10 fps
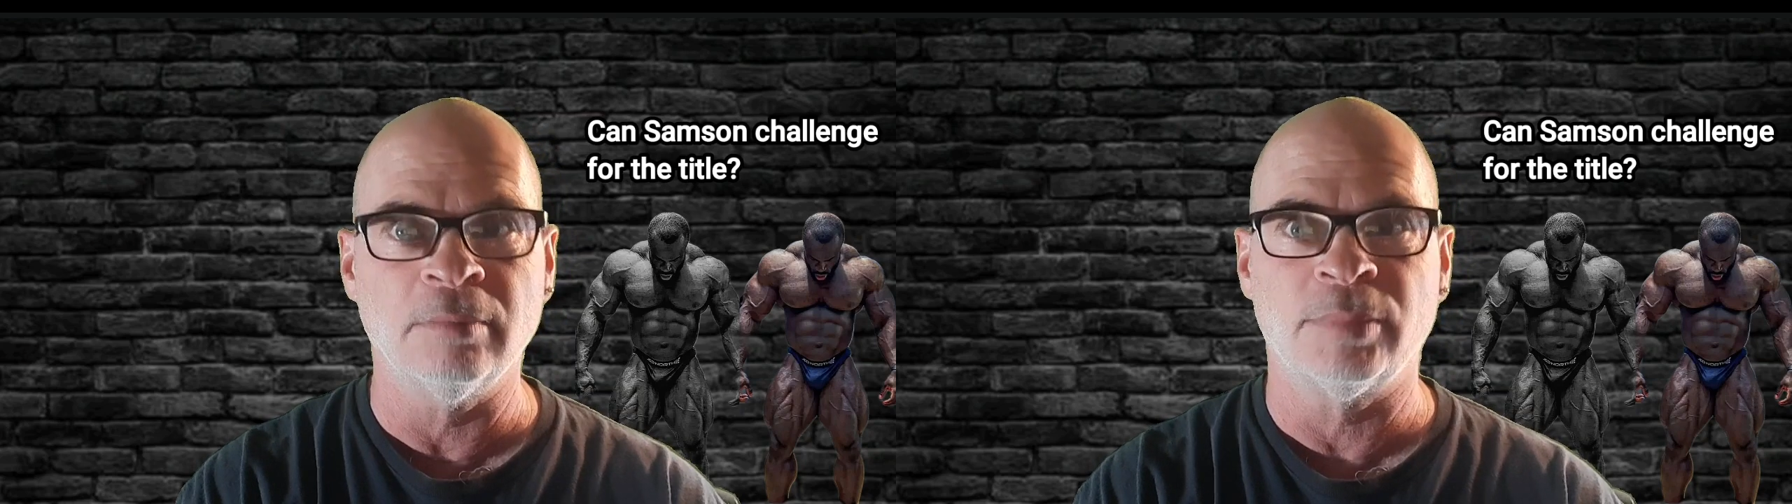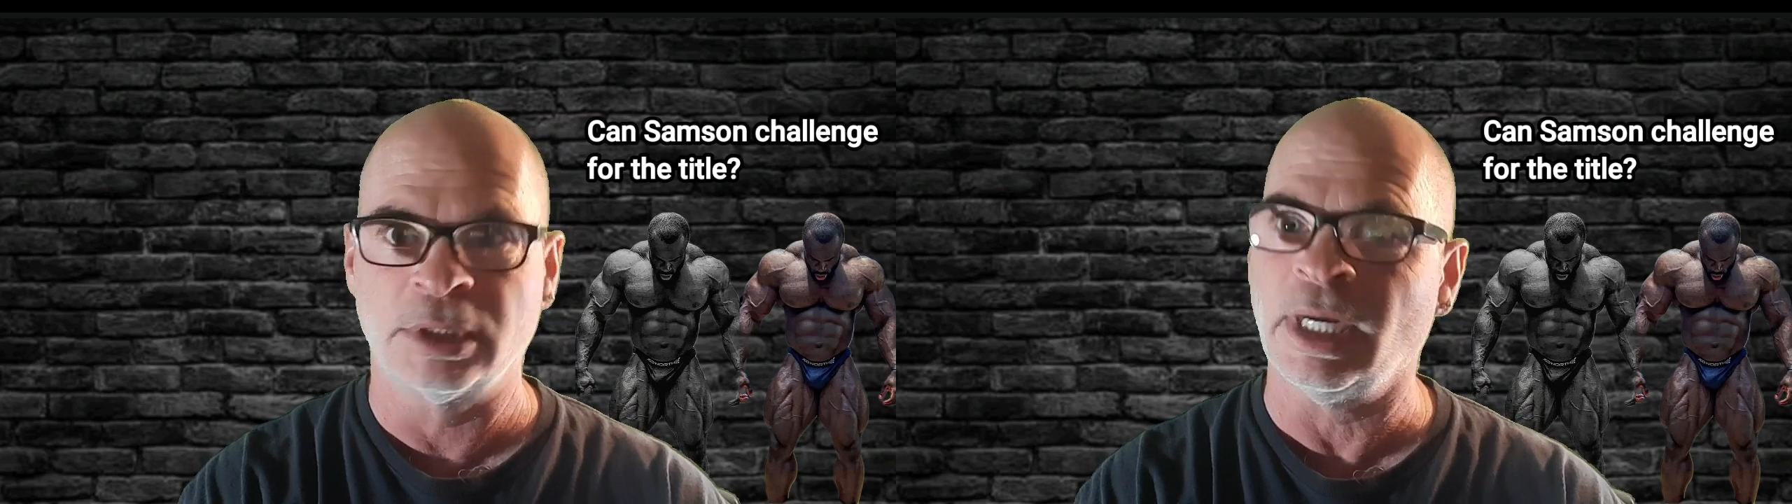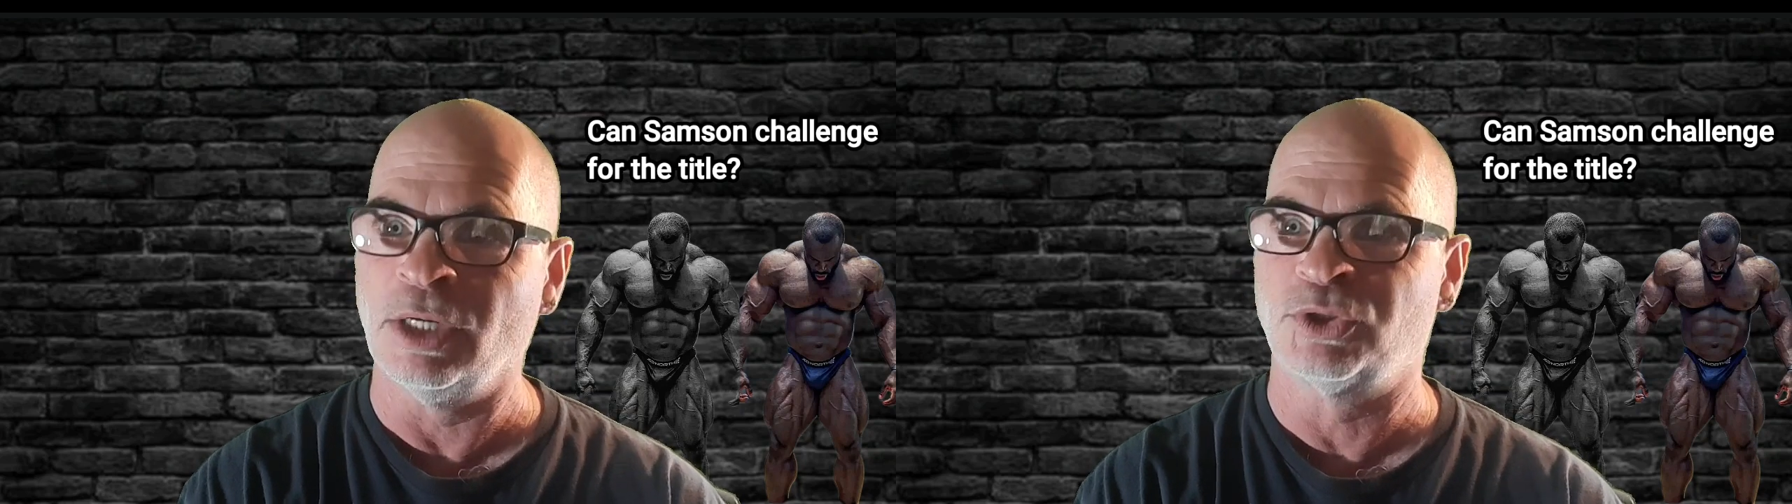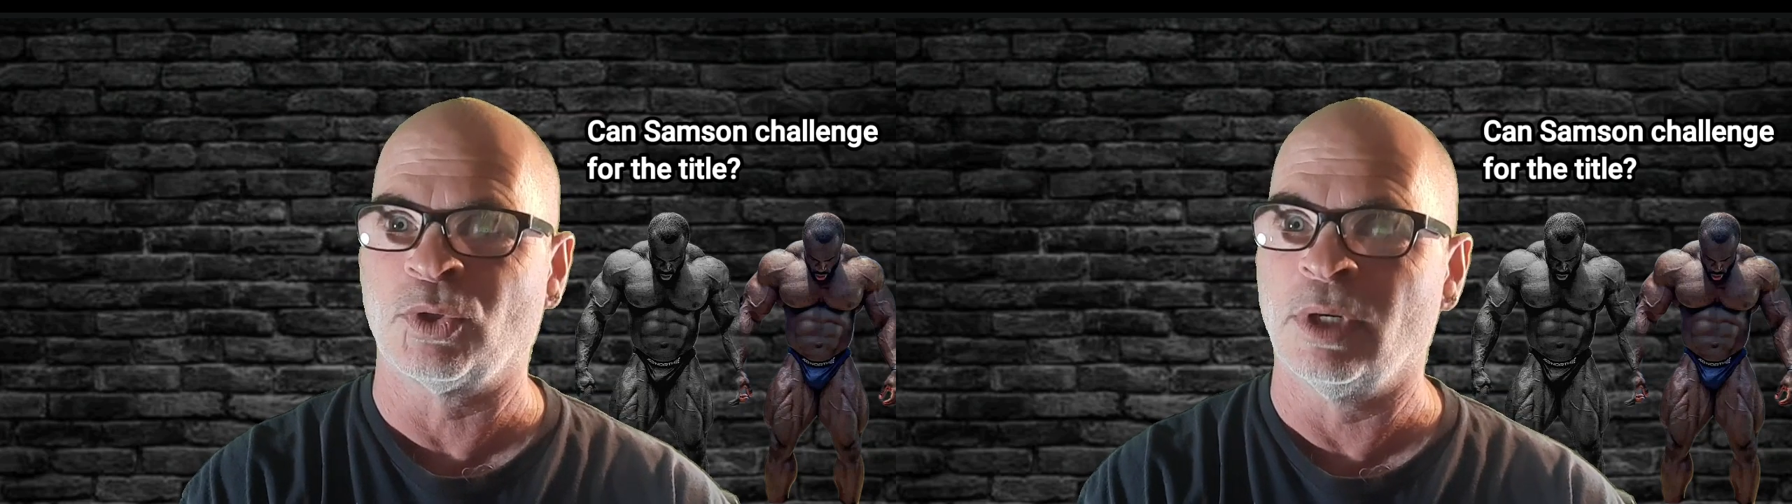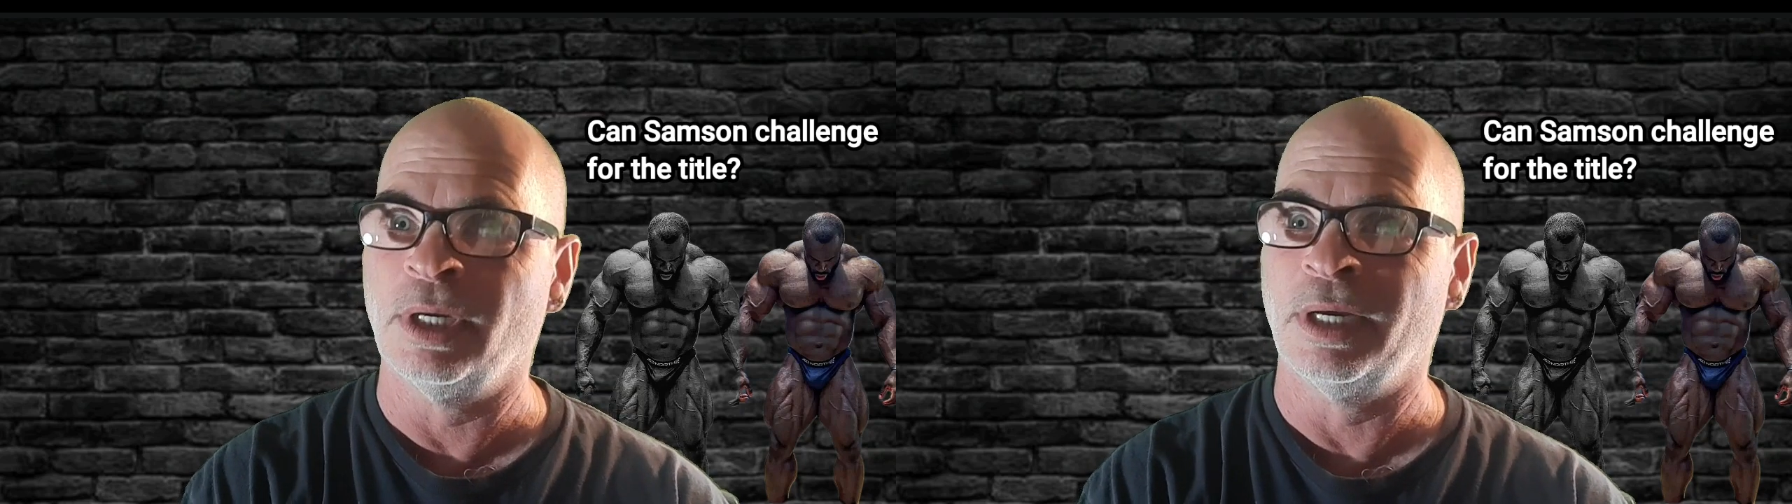
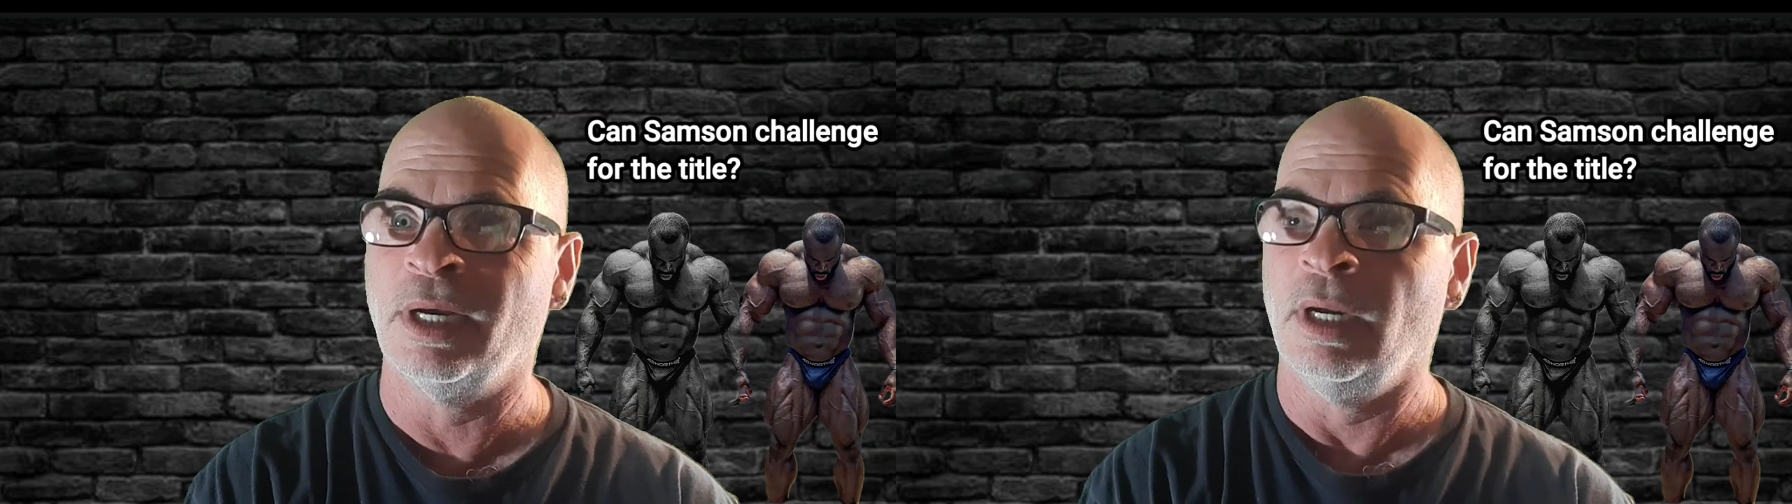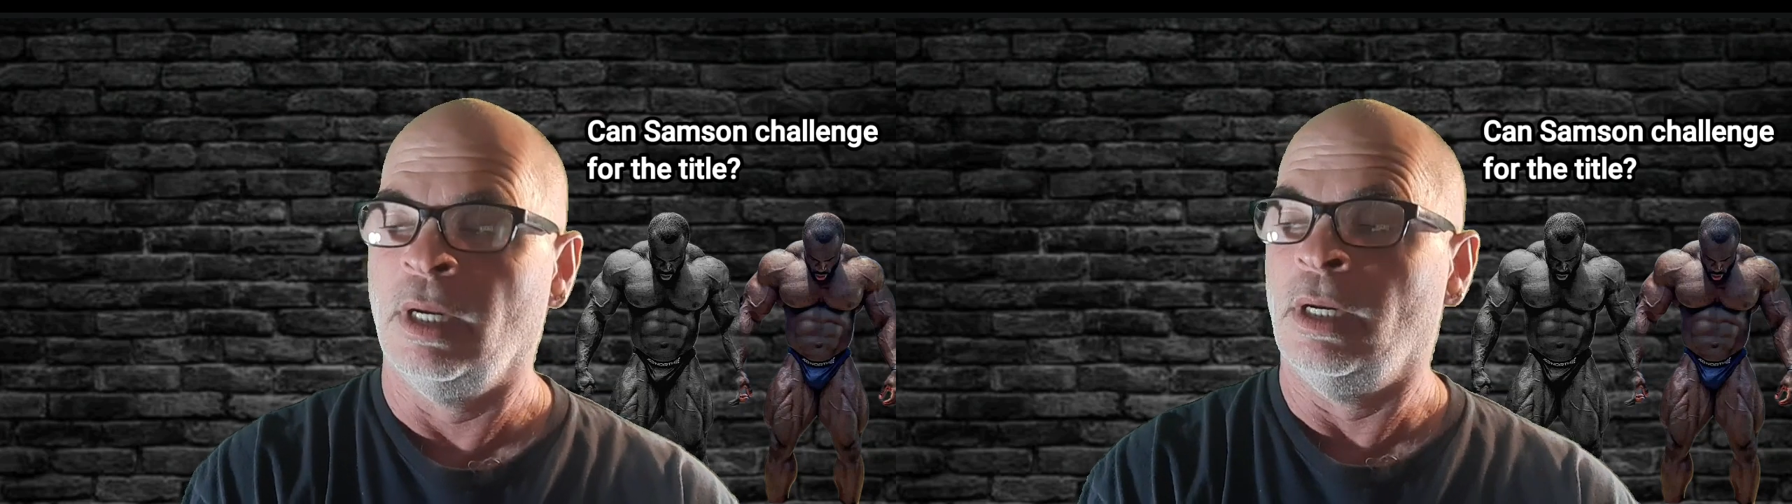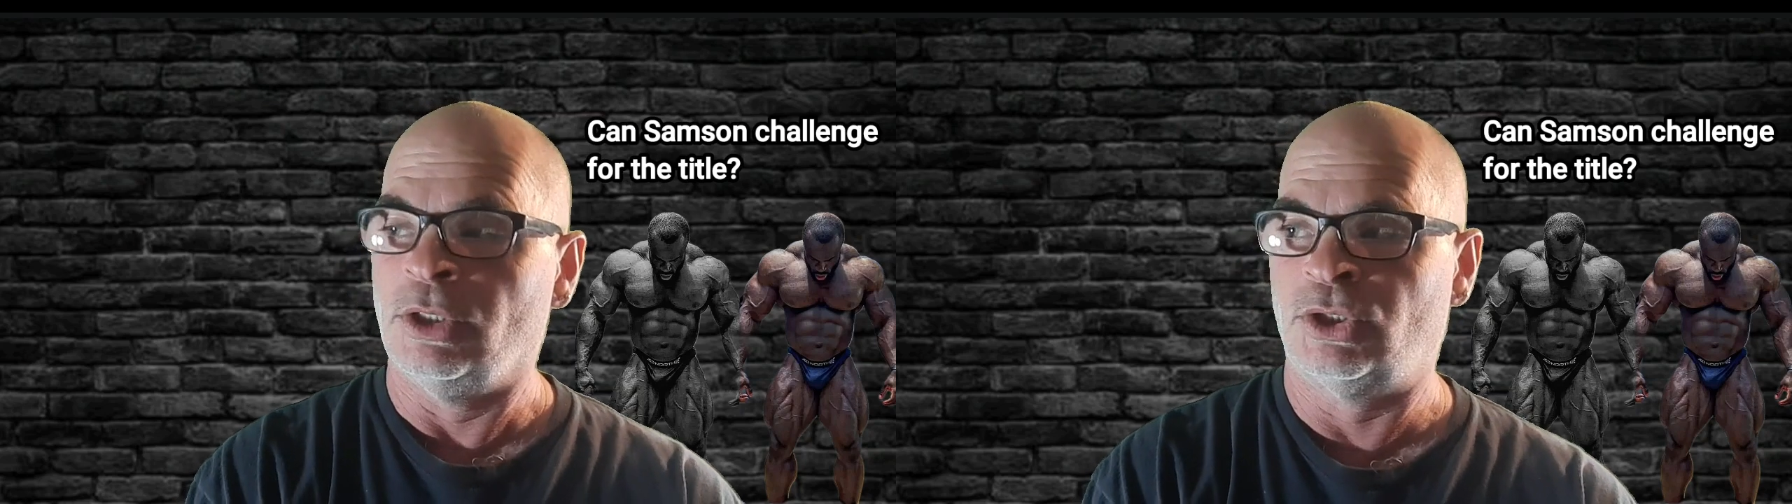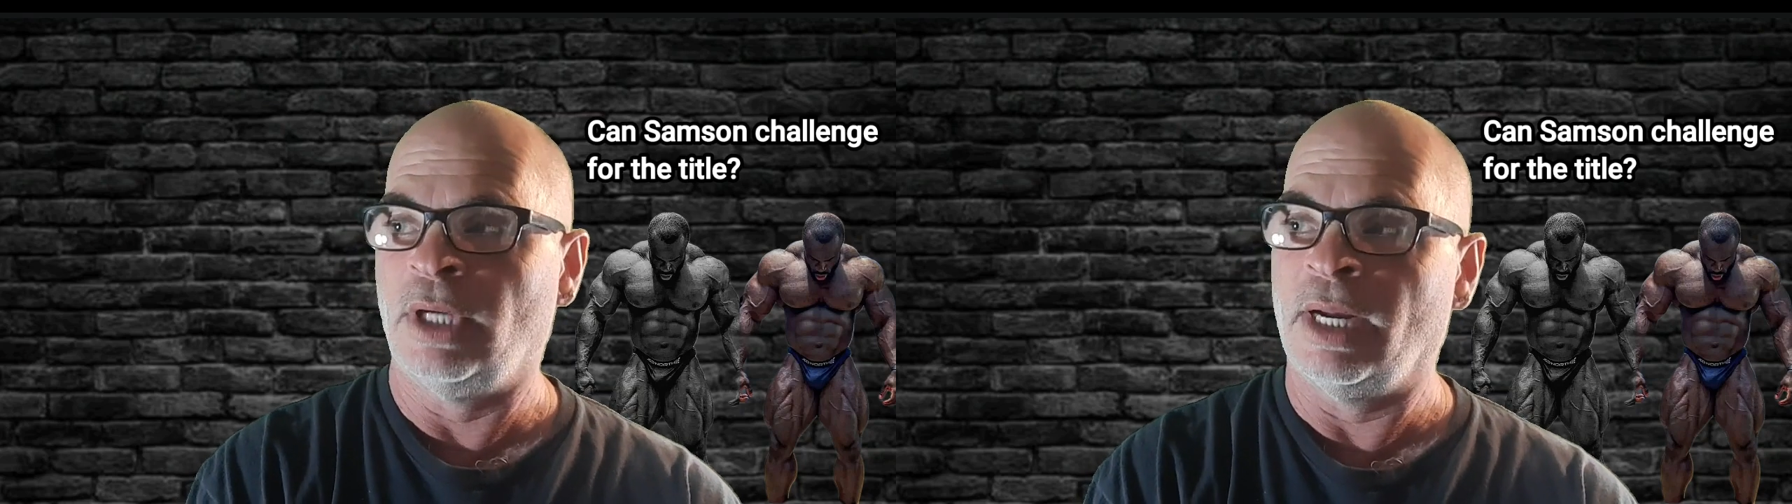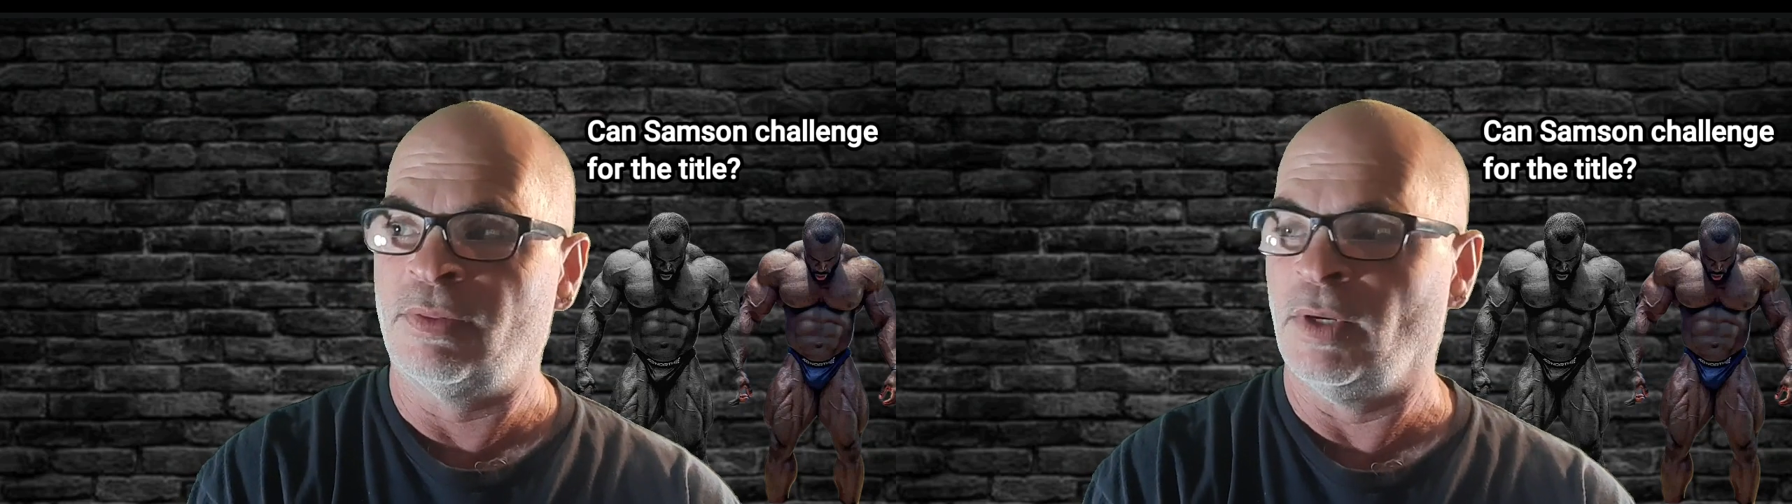potentially
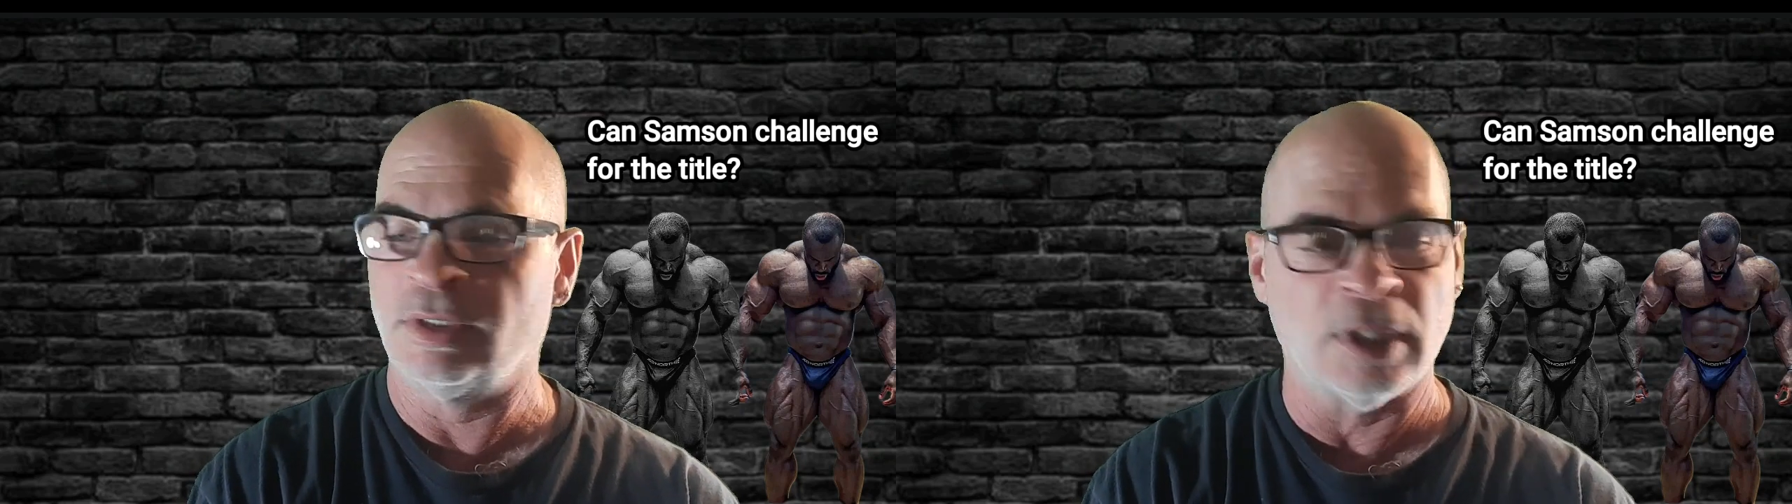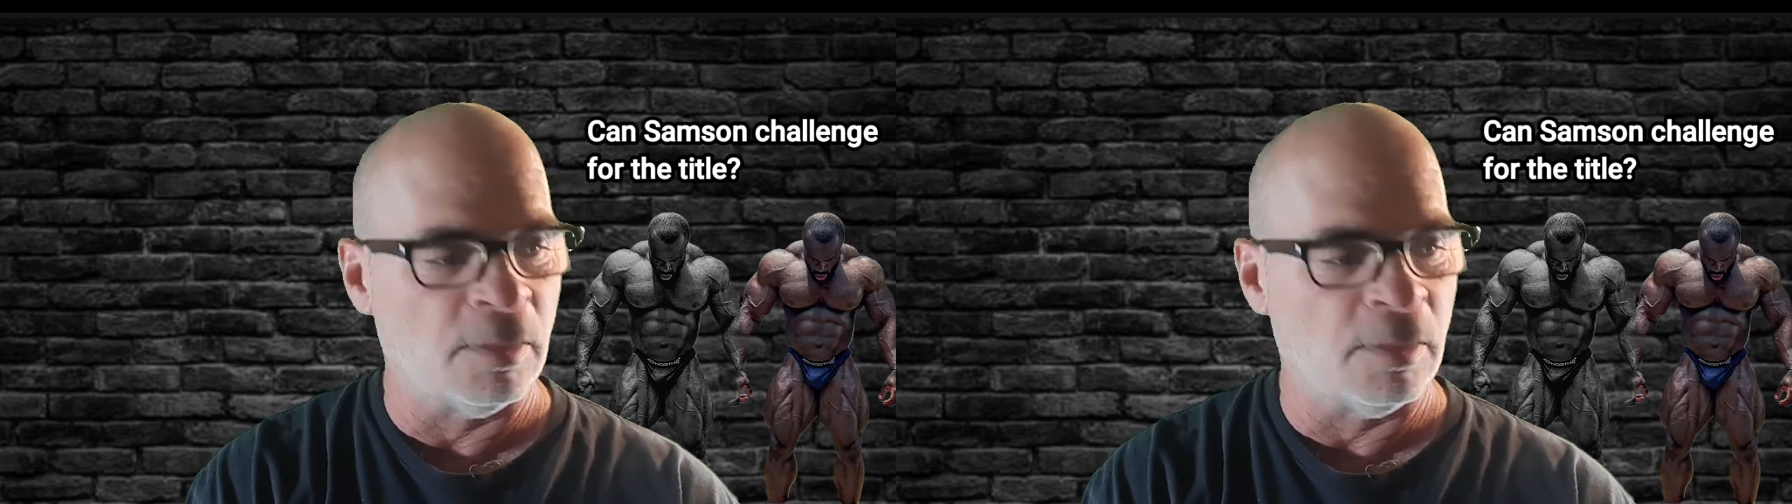shake things